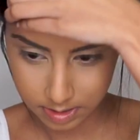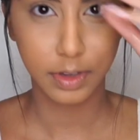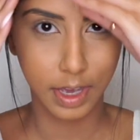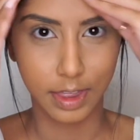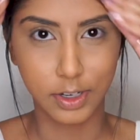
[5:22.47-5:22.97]

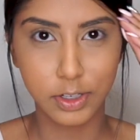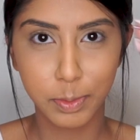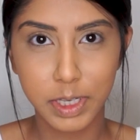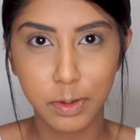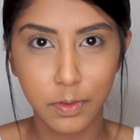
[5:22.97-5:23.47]
Okay, that just
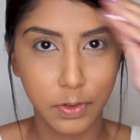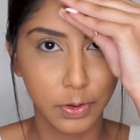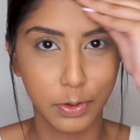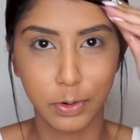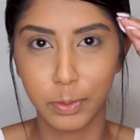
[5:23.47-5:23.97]
makes me
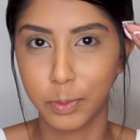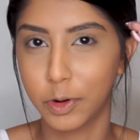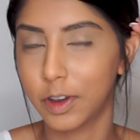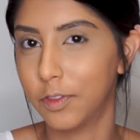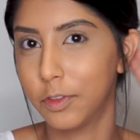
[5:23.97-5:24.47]
feel a little bit more
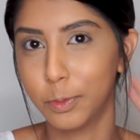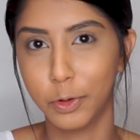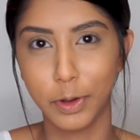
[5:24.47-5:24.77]
comfortable.